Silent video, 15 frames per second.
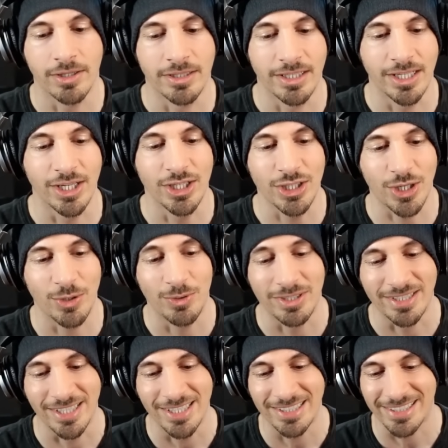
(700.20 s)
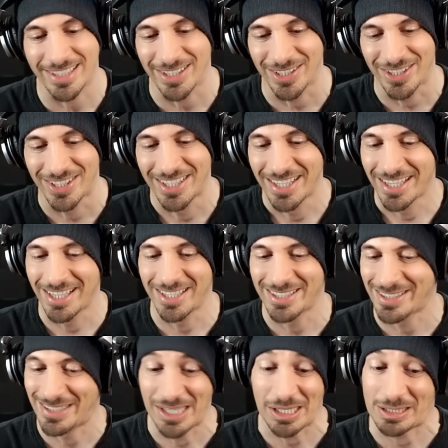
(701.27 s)
the issue is this skill
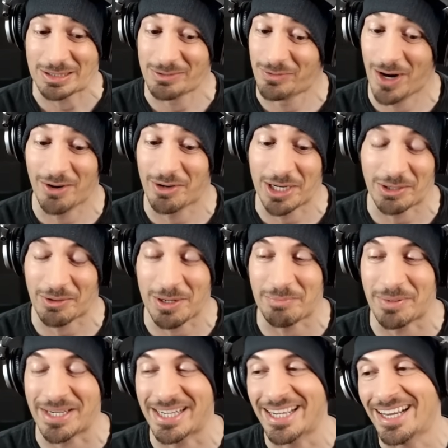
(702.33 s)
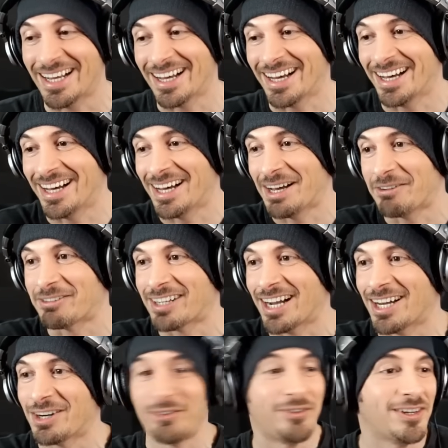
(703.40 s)
is just very creepy. Uh, I'm
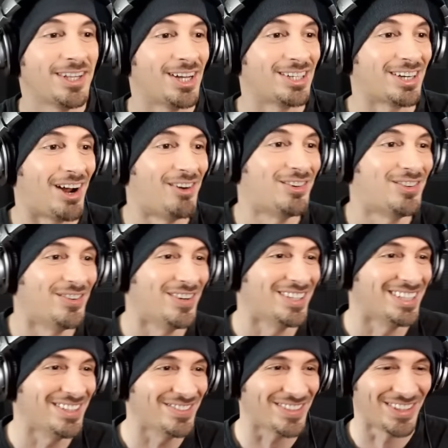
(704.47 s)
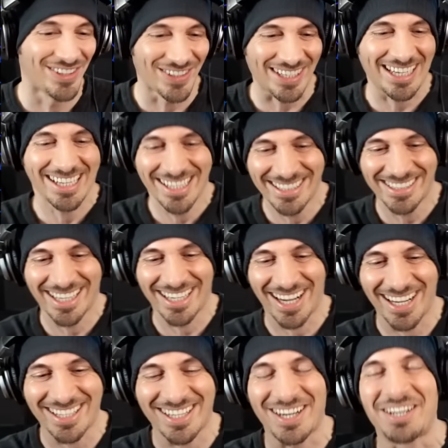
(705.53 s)
kind of feel uncomfortable even looking at that
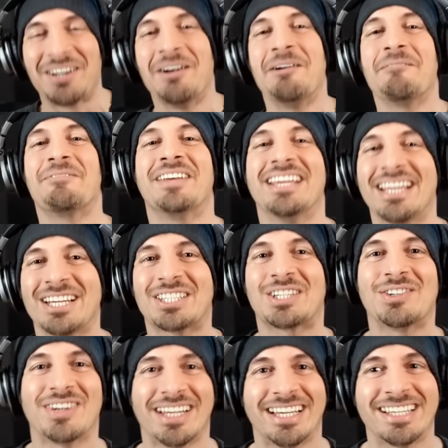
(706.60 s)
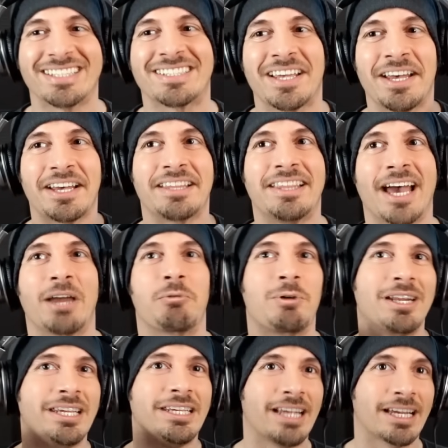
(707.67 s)
icon. The issue is that
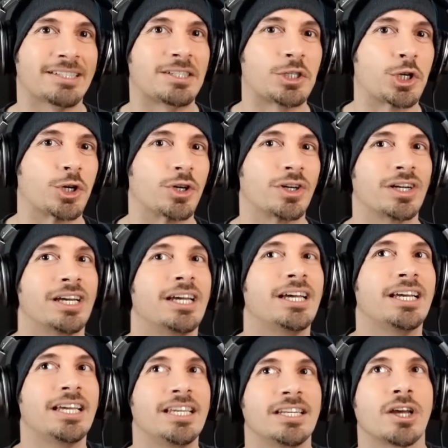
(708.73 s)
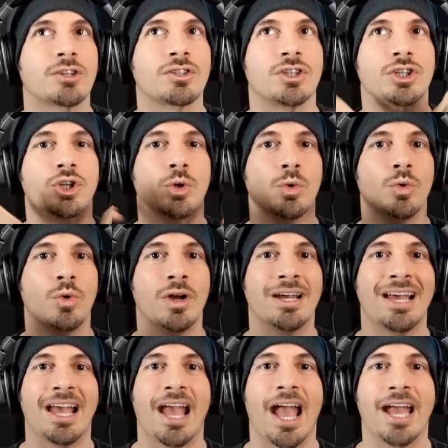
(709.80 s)
when he gets a turn, he doesn't do
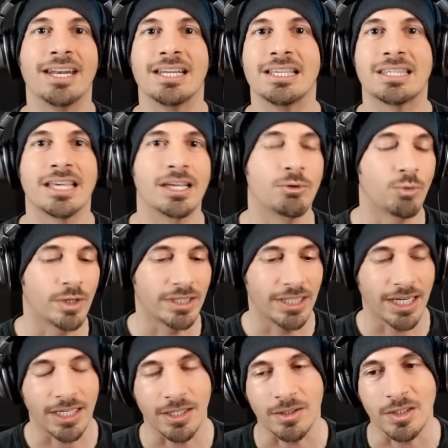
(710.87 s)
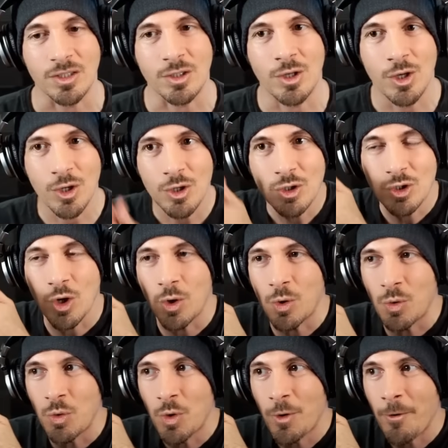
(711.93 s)
anything ridiculous.
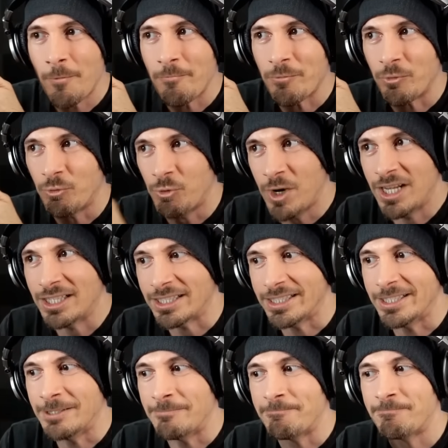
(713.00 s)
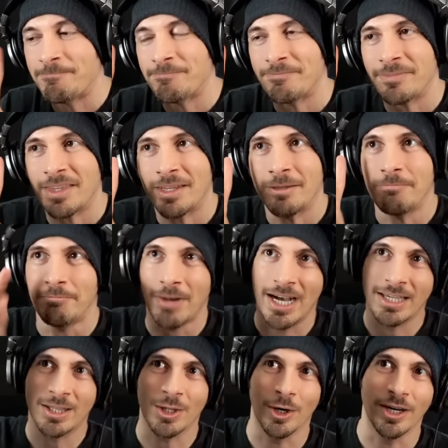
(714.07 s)
So really,
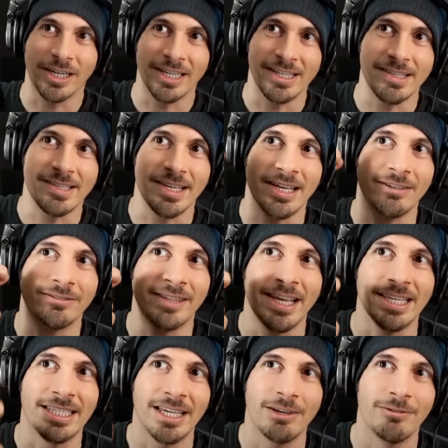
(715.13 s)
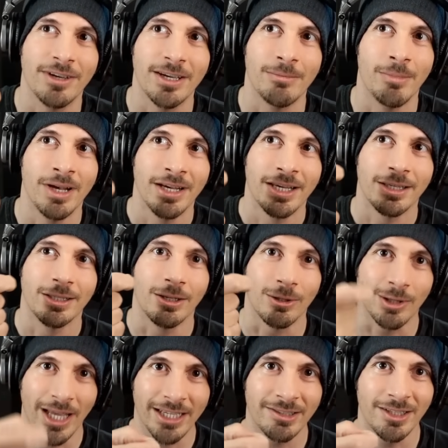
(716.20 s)
my thought is if they give him the
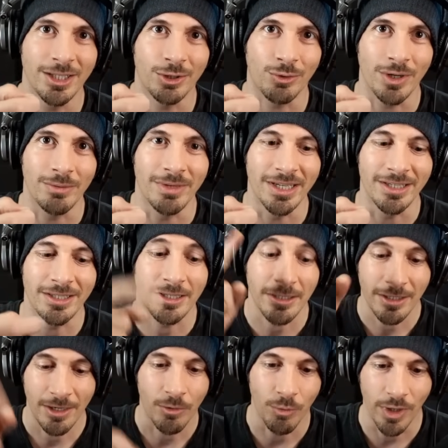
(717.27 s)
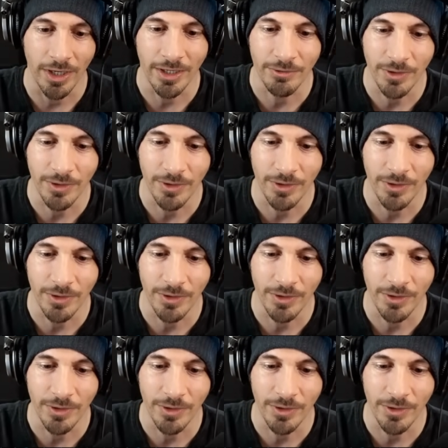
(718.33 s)
Lexi treatment, where if